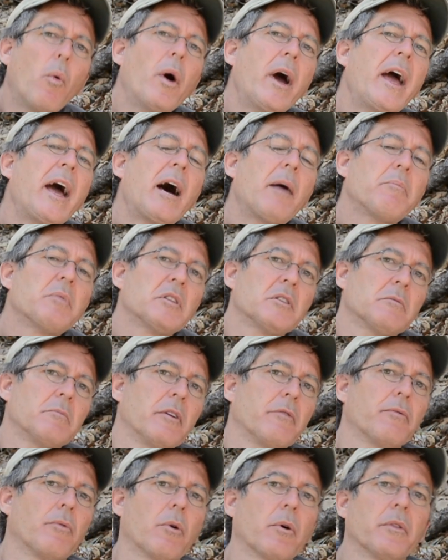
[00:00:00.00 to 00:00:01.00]
what happens
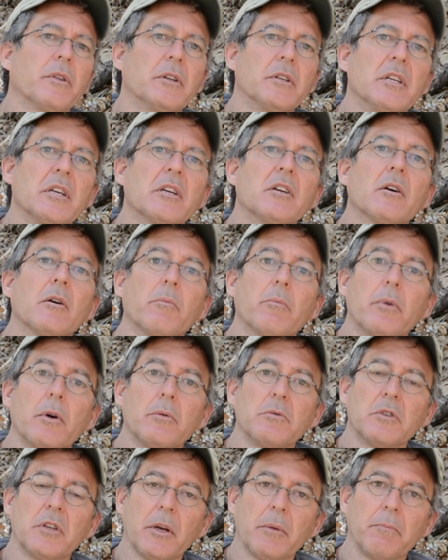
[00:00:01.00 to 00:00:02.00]
before the
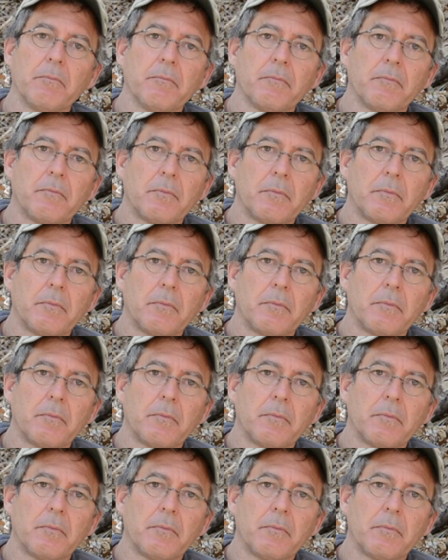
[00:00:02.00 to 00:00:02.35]
decomposing.